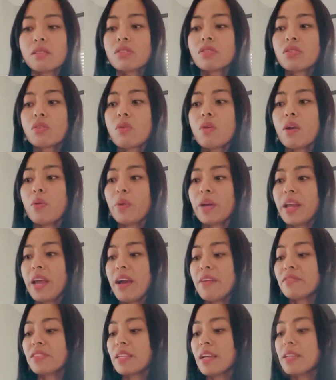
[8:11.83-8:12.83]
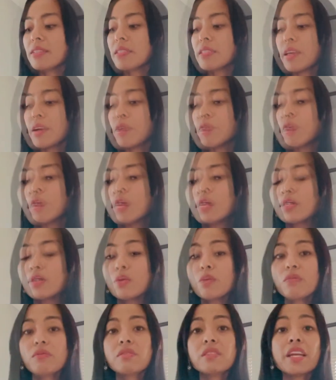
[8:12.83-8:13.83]
so I went a half size down.
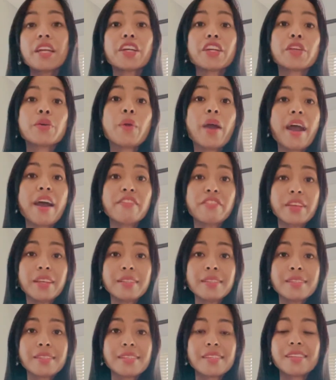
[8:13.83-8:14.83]
So there you have it.